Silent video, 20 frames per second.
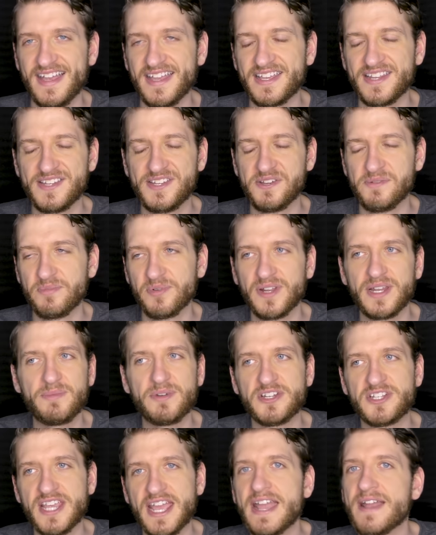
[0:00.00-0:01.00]
I can do pretty
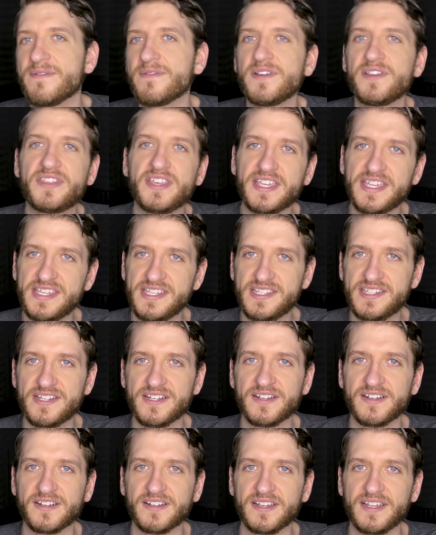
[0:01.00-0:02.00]
much everything
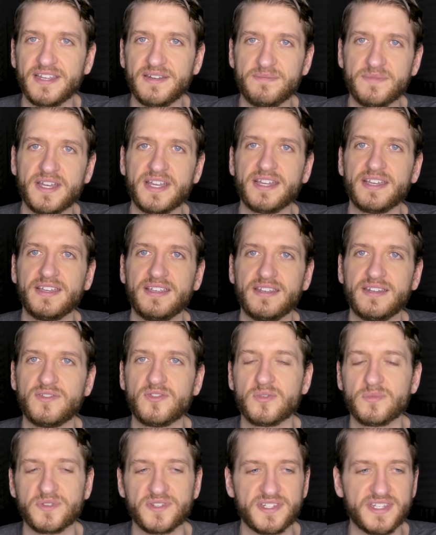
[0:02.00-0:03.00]
easier in my
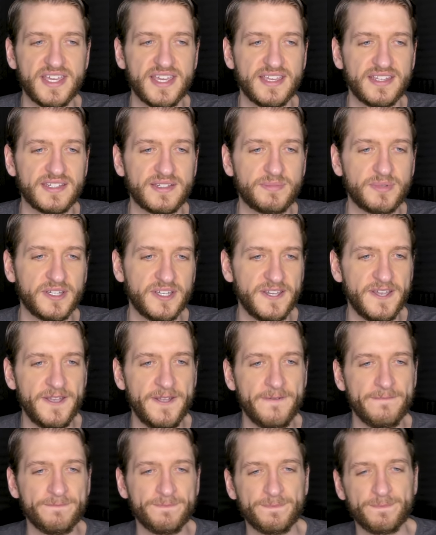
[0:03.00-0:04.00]
normal stance, but
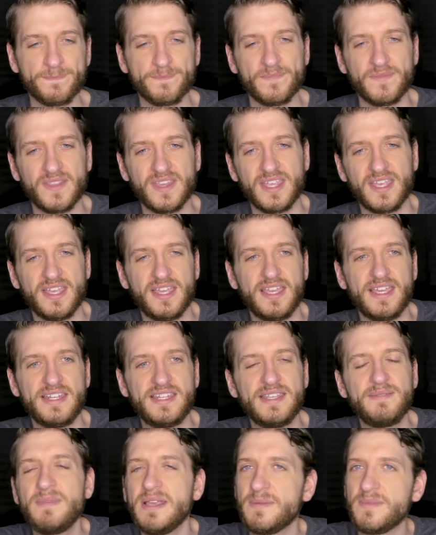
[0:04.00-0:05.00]

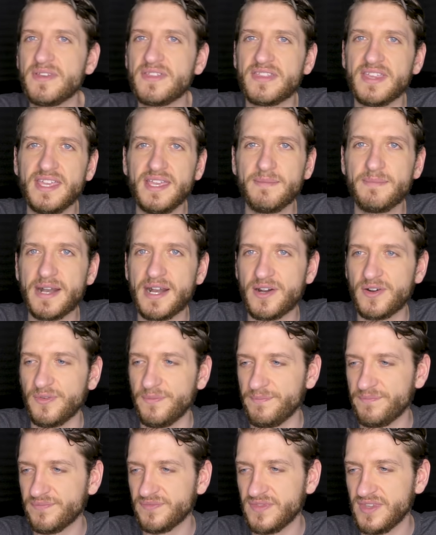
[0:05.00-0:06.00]
it did make me think
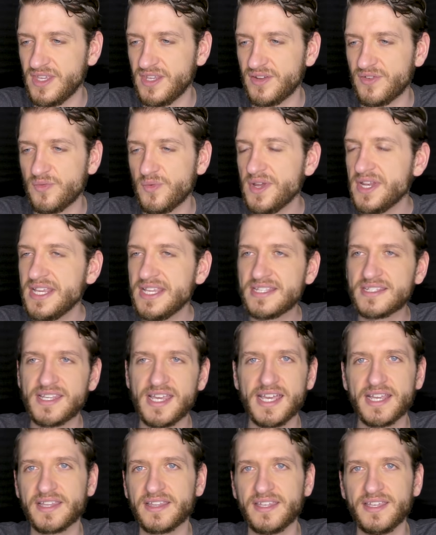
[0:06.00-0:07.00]
about, you know, what
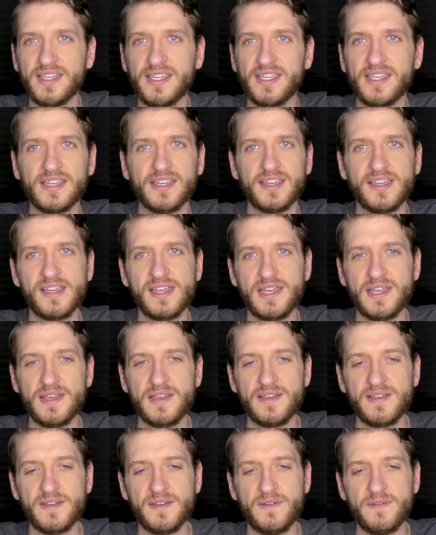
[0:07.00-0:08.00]
exactly
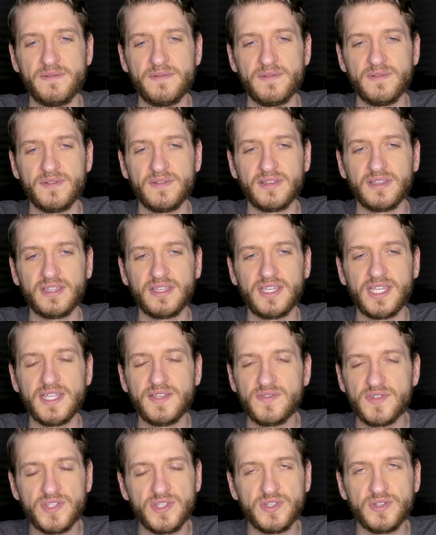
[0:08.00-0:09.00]

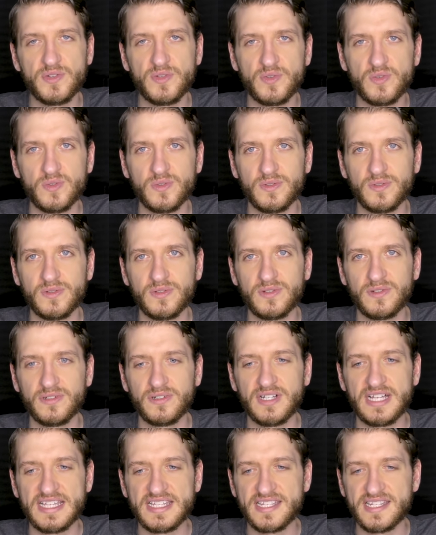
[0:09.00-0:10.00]
gives you a